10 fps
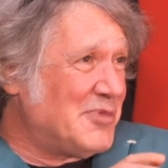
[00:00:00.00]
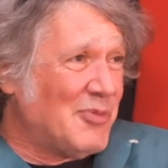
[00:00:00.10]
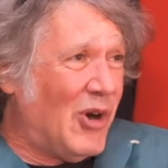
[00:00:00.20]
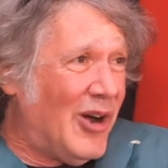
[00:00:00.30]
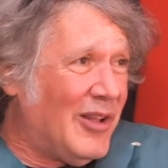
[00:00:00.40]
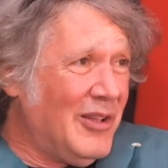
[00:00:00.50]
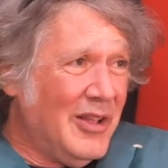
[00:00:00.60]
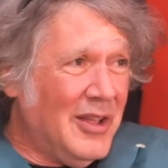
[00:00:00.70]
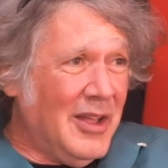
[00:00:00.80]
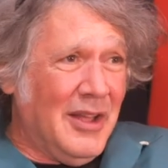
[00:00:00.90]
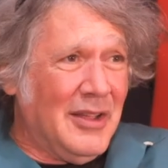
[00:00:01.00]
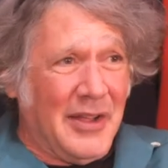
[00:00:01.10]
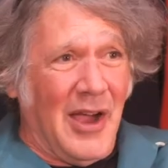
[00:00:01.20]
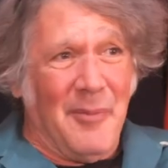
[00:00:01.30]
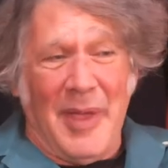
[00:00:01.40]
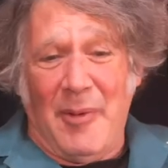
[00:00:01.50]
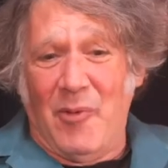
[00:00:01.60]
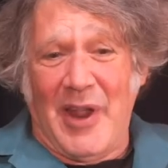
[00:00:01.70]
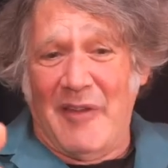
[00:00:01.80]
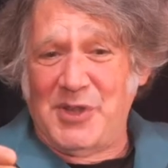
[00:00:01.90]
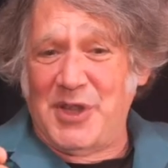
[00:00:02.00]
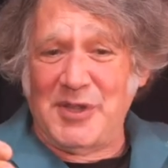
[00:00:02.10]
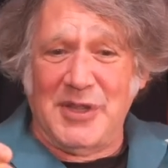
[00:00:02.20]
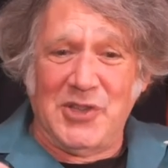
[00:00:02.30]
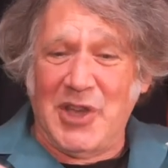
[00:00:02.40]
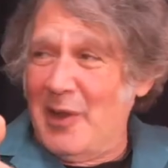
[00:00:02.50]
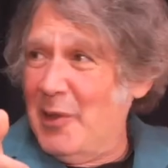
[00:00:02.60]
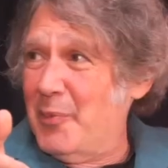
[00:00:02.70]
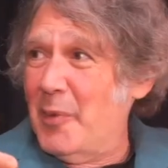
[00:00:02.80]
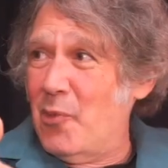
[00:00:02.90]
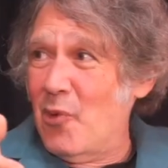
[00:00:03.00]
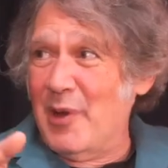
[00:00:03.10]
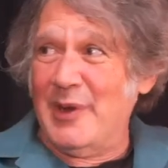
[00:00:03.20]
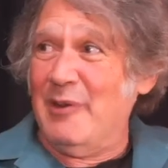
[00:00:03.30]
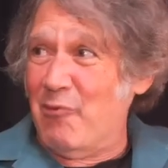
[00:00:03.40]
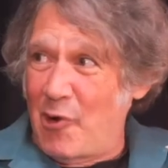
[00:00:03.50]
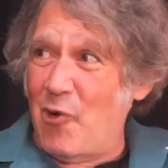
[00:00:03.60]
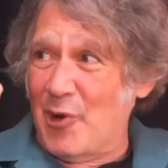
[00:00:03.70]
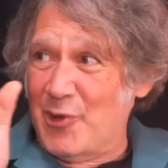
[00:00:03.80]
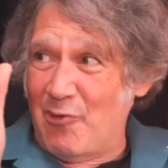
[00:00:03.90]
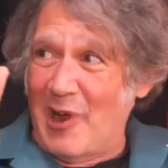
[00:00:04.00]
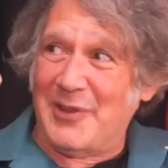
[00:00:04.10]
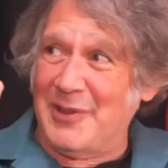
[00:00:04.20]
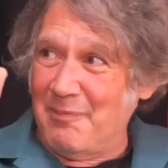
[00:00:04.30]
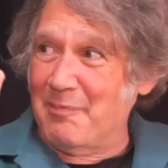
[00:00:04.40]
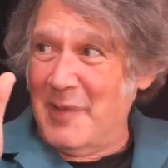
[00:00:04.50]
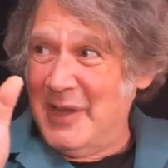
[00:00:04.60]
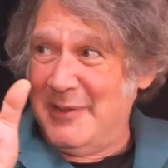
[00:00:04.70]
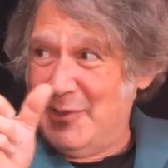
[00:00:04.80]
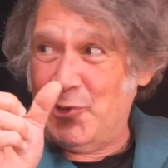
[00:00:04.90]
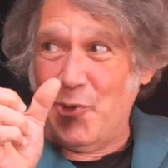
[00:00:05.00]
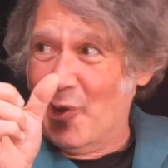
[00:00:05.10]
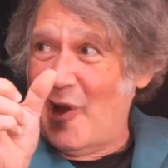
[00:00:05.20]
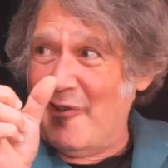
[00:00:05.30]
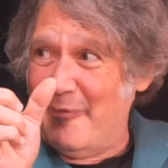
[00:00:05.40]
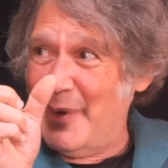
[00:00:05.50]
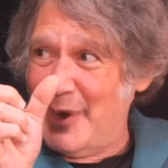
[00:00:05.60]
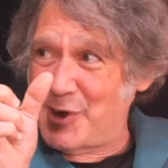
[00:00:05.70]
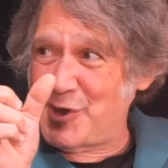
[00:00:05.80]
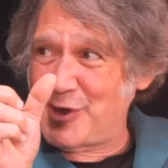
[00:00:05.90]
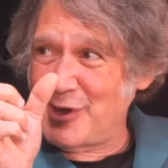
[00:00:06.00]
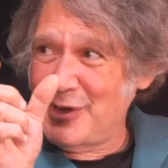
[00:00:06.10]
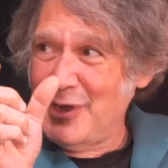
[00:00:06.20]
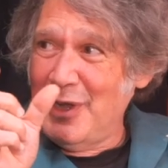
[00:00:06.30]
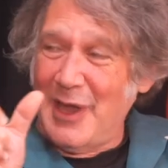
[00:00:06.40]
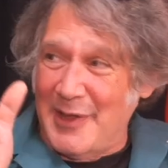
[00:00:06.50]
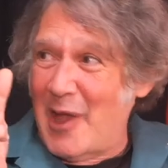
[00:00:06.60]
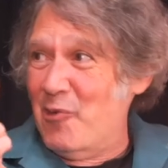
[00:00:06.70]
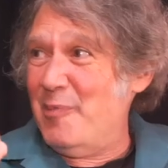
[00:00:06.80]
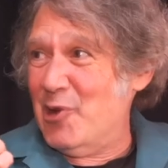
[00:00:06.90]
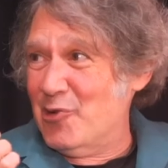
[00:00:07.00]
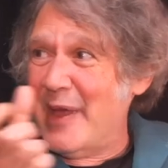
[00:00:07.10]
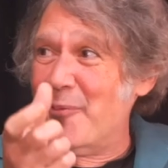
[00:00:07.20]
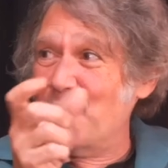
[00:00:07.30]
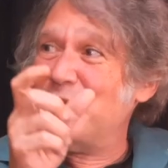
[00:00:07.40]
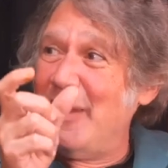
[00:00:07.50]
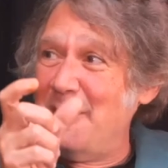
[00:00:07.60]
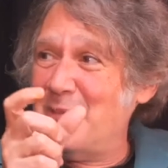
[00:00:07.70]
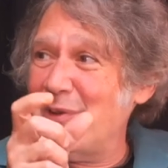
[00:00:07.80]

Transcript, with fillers: small the guy maybe would have a 16 channel input board and he'd record direct, he'd do a live mix, mm -hmm. and that would be your demo tape.